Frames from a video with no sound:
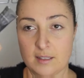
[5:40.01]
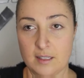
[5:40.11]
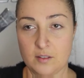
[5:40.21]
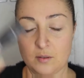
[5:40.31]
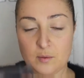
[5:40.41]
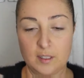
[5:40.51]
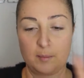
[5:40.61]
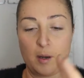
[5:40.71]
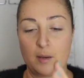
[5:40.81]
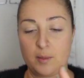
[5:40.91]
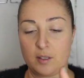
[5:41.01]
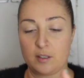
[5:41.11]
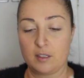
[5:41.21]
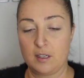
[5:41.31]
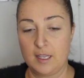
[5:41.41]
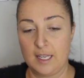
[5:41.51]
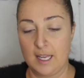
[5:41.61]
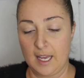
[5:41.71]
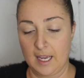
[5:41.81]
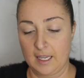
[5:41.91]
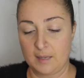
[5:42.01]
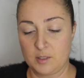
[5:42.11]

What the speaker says: These are really popular, and